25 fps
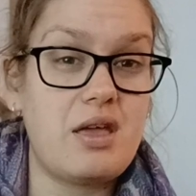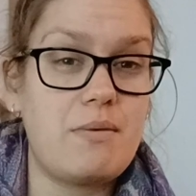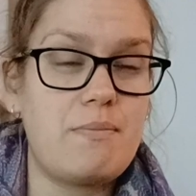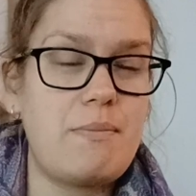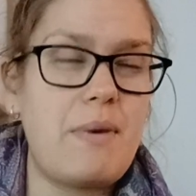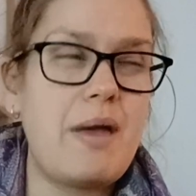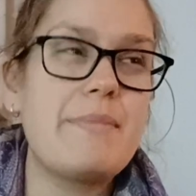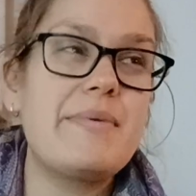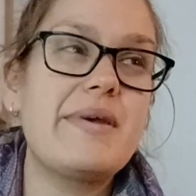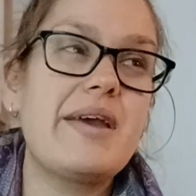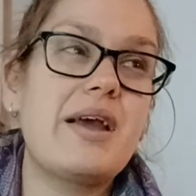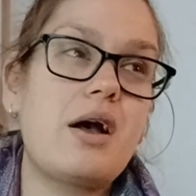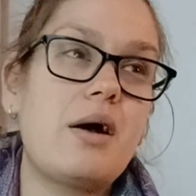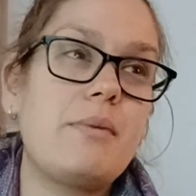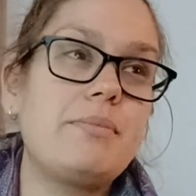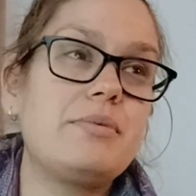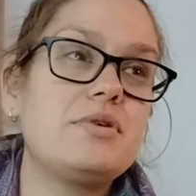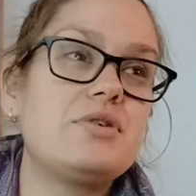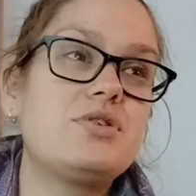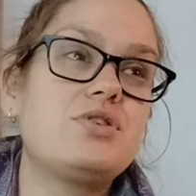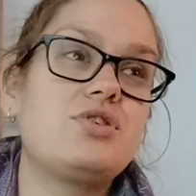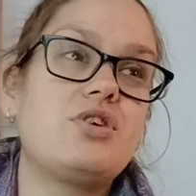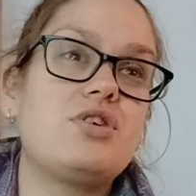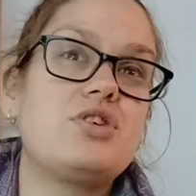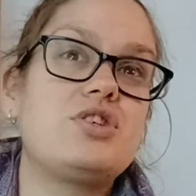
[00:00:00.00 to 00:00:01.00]
Maybe a couple
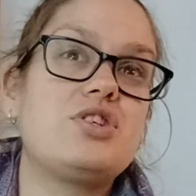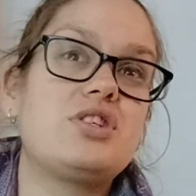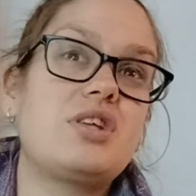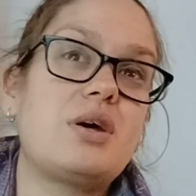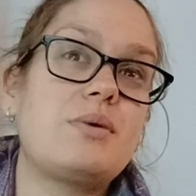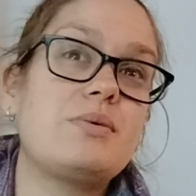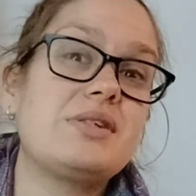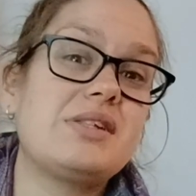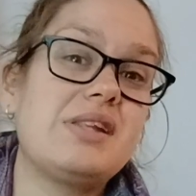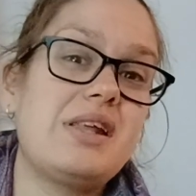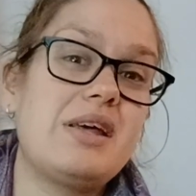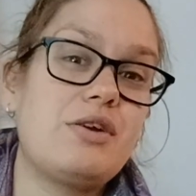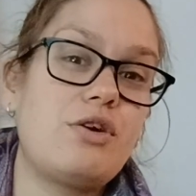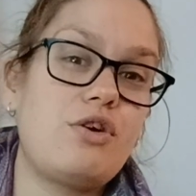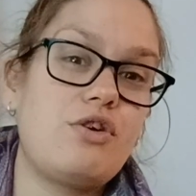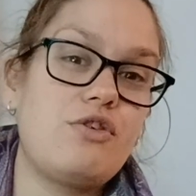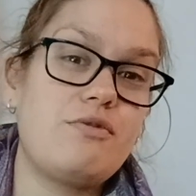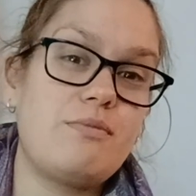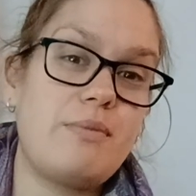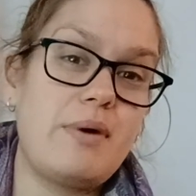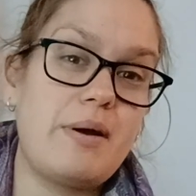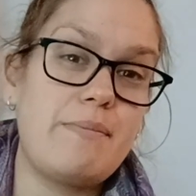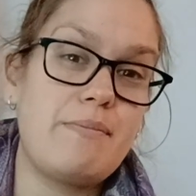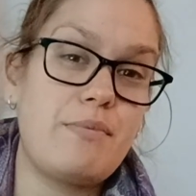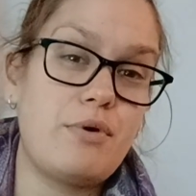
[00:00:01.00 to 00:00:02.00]
of surges I was leant over
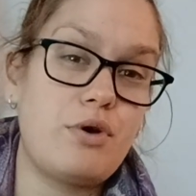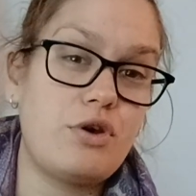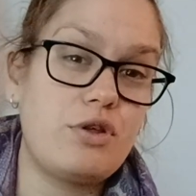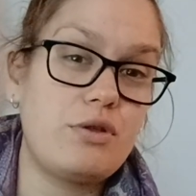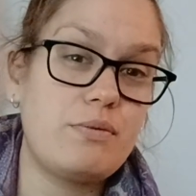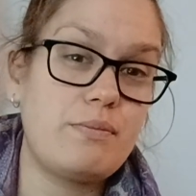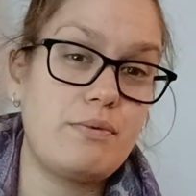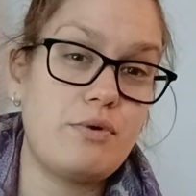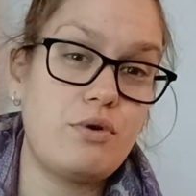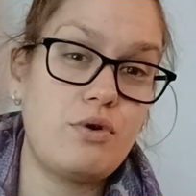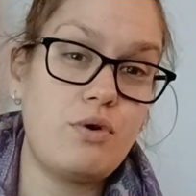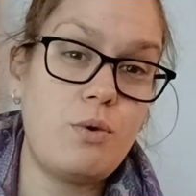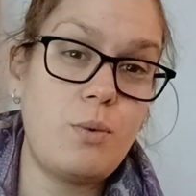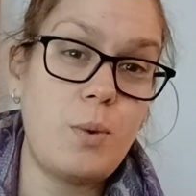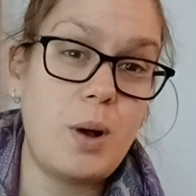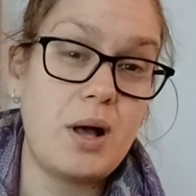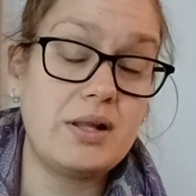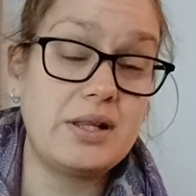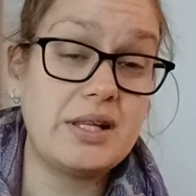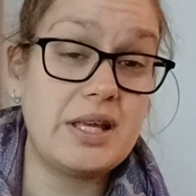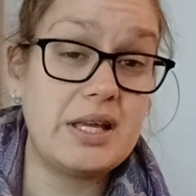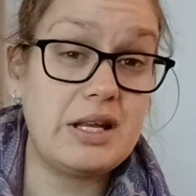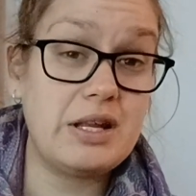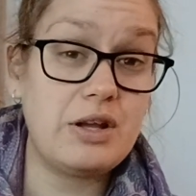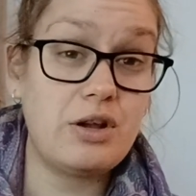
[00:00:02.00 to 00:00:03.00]
my birth ball
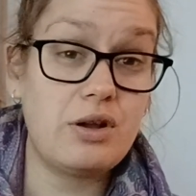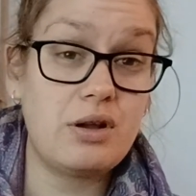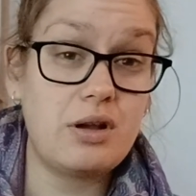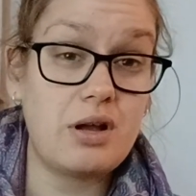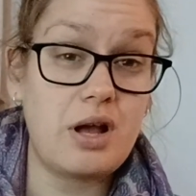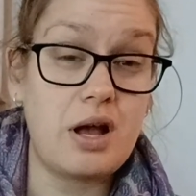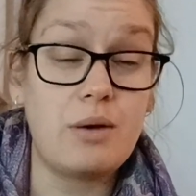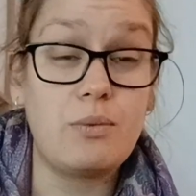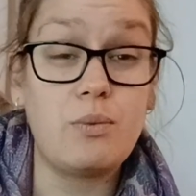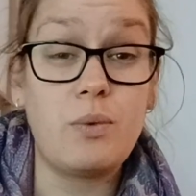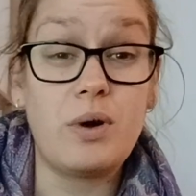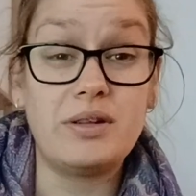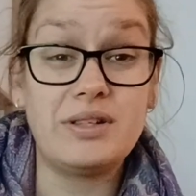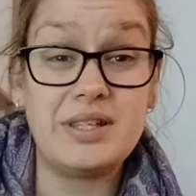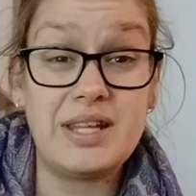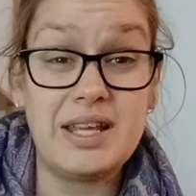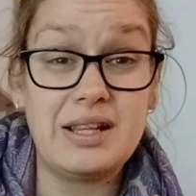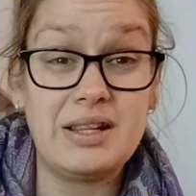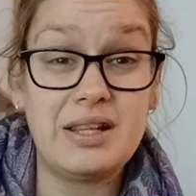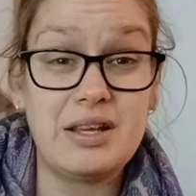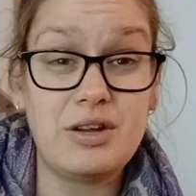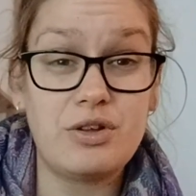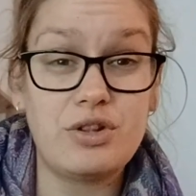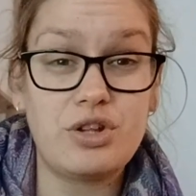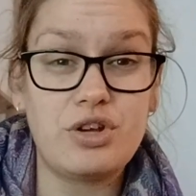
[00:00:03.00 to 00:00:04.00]
while
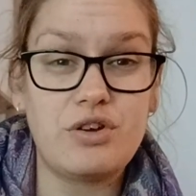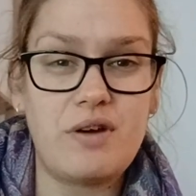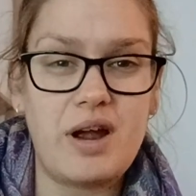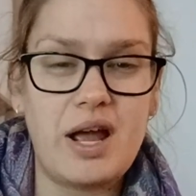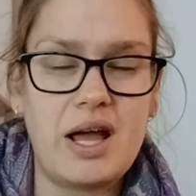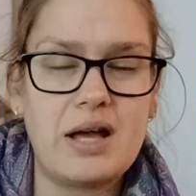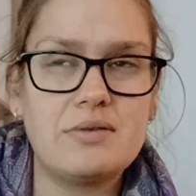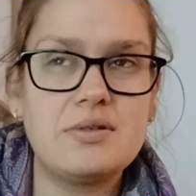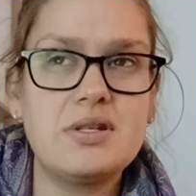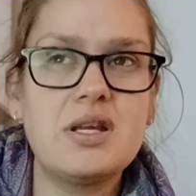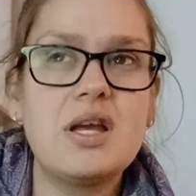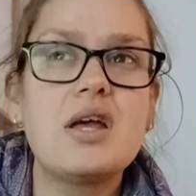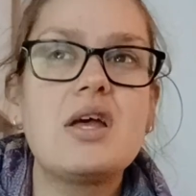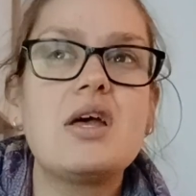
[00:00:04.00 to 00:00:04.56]
kneeling on the ground.